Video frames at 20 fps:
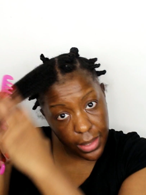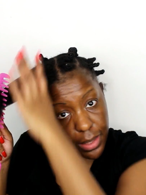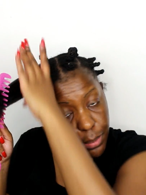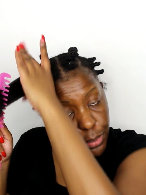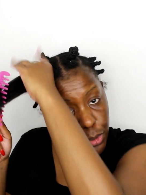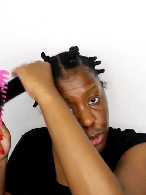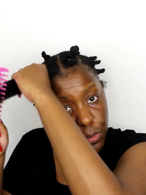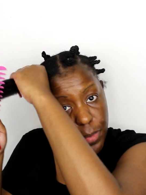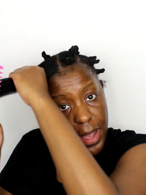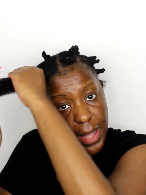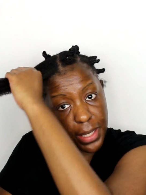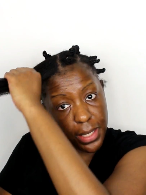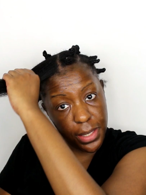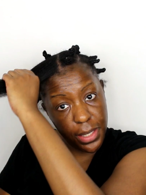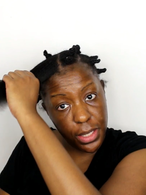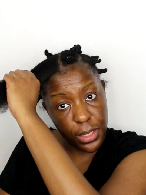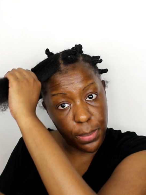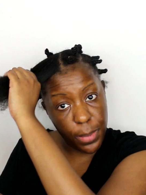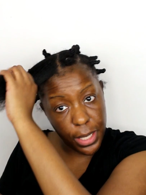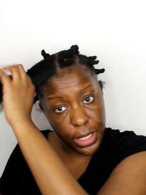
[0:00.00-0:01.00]
The Blue Magic
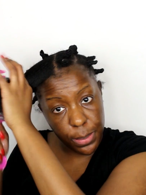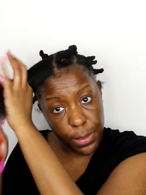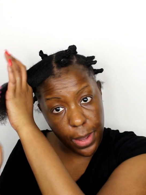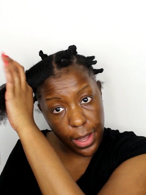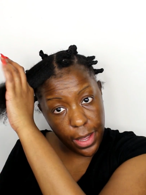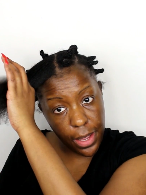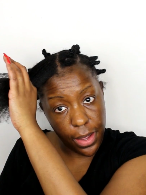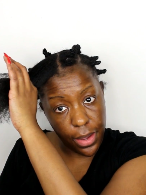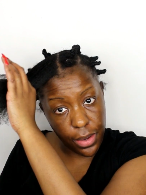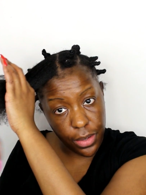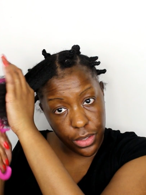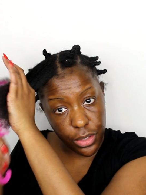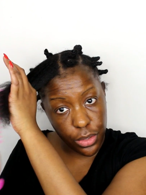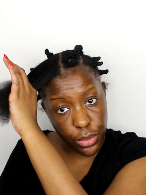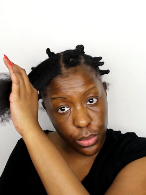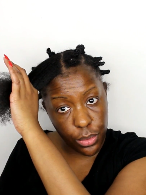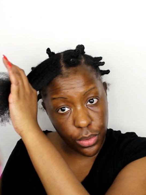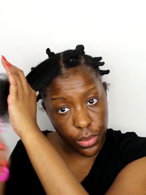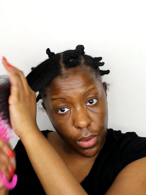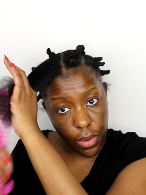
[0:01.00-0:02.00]
just makes my hair
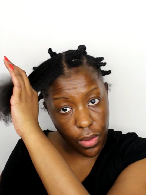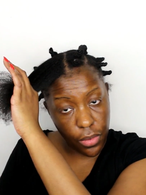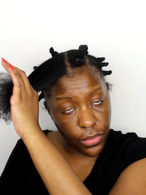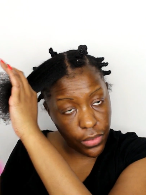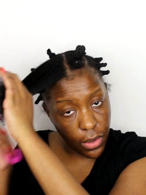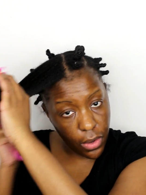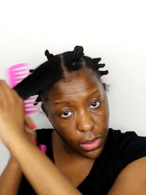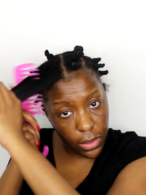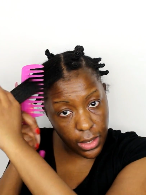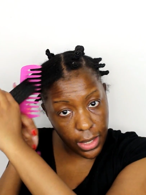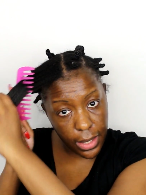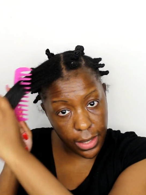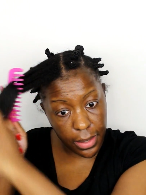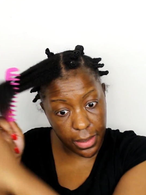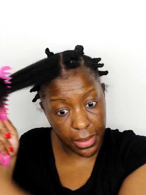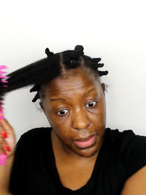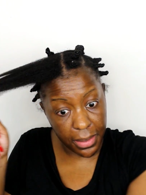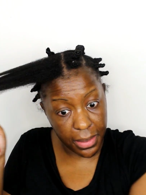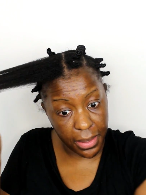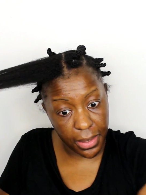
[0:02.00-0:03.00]
so soft, y'all,
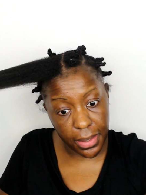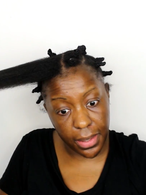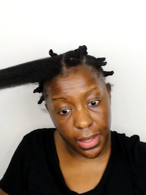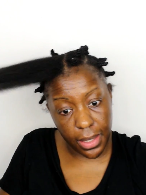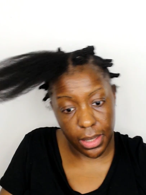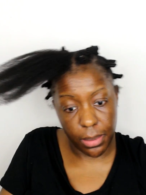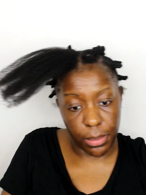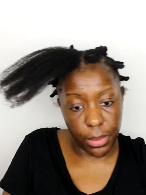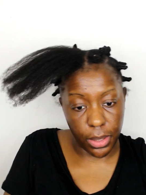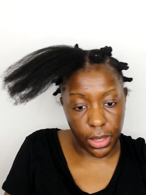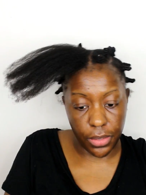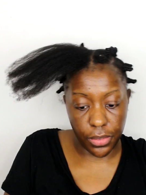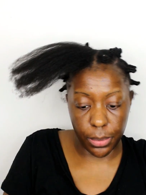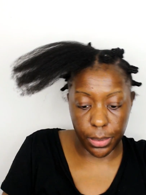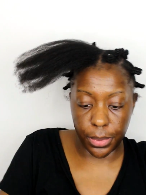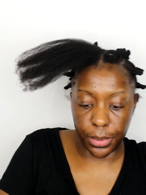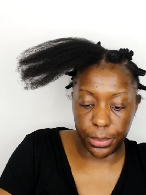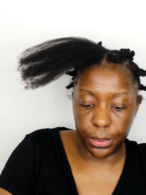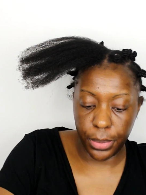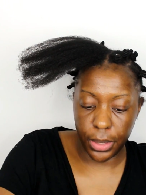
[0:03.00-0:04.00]
like
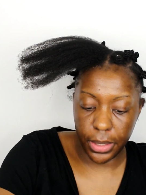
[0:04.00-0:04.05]
unbelievable.